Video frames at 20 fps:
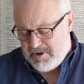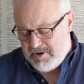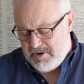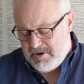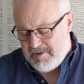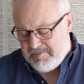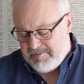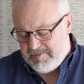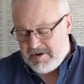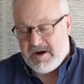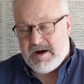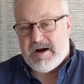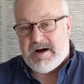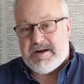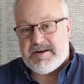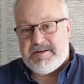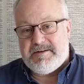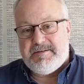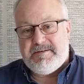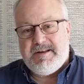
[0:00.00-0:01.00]
of
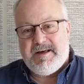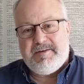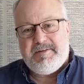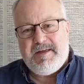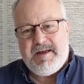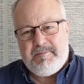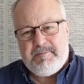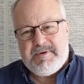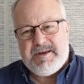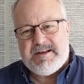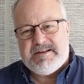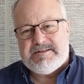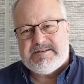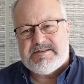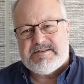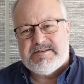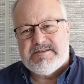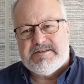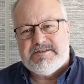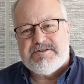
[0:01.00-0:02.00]
God. Now that means